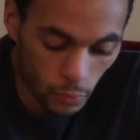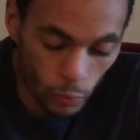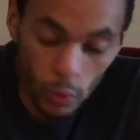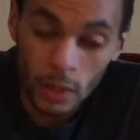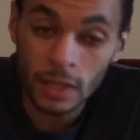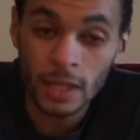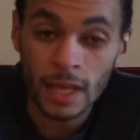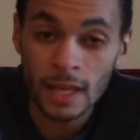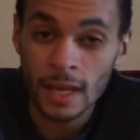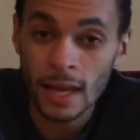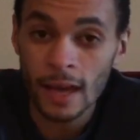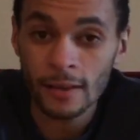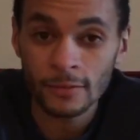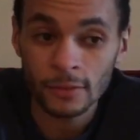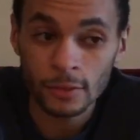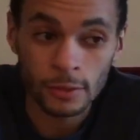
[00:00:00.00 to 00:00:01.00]
One day
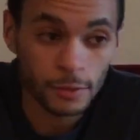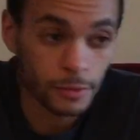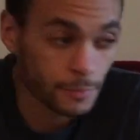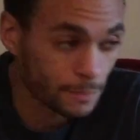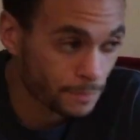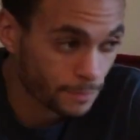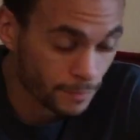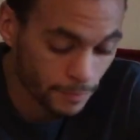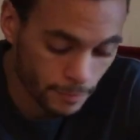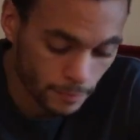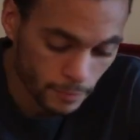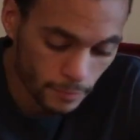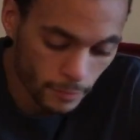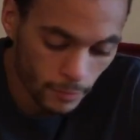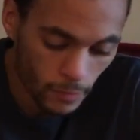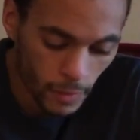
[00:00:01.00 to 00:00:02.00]
after
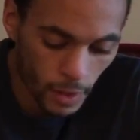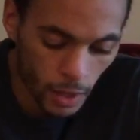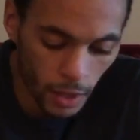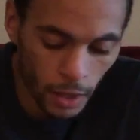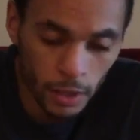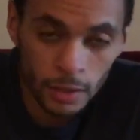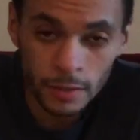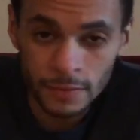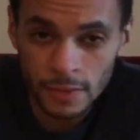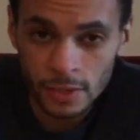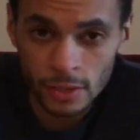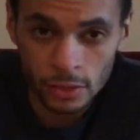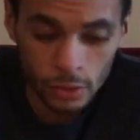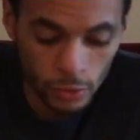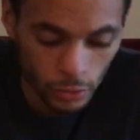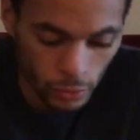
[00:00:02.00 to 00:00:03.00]
Lift
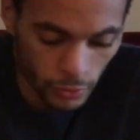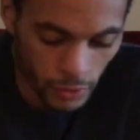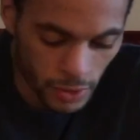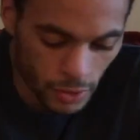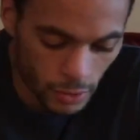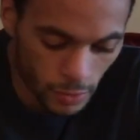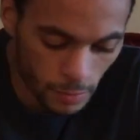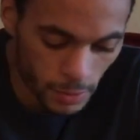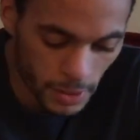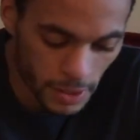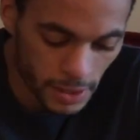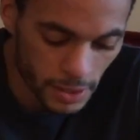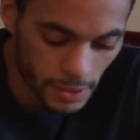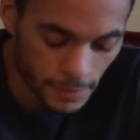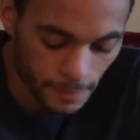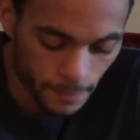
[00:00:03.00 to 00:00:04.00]
This Soul 3 took
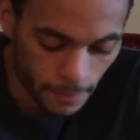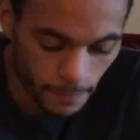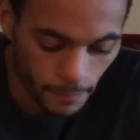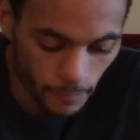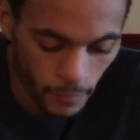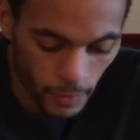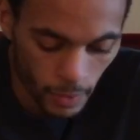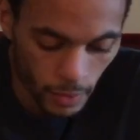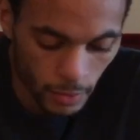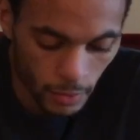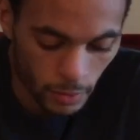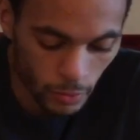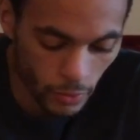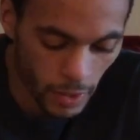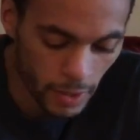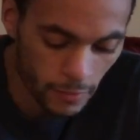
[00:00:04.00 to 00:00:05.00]
place.
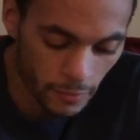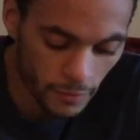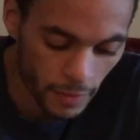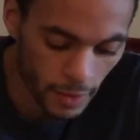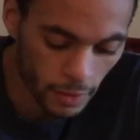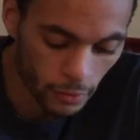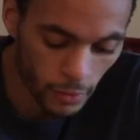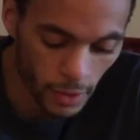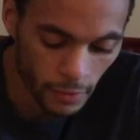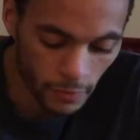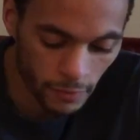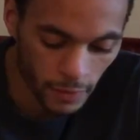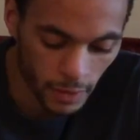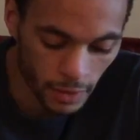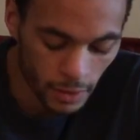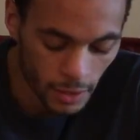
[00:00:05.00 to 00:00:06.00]
Great event, great
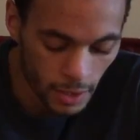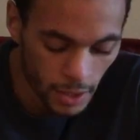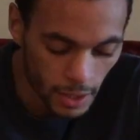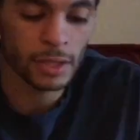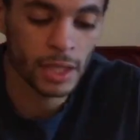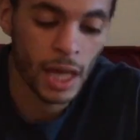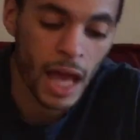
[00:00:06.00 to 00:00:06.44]
event.